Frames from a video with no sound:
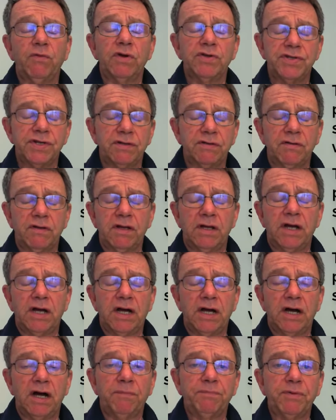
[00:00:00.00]
wasn't
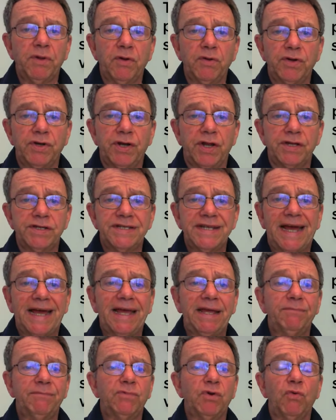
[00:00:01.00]
uploaded on
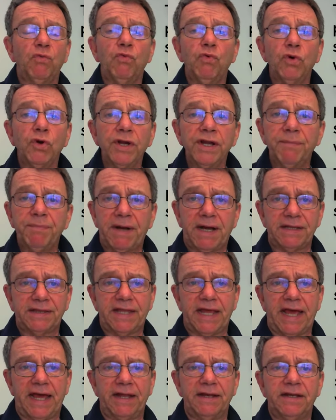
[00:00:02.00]
time. Don't worry
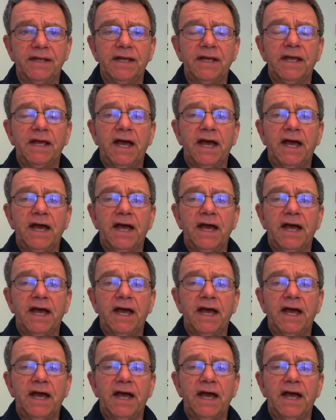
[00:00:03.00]
about that.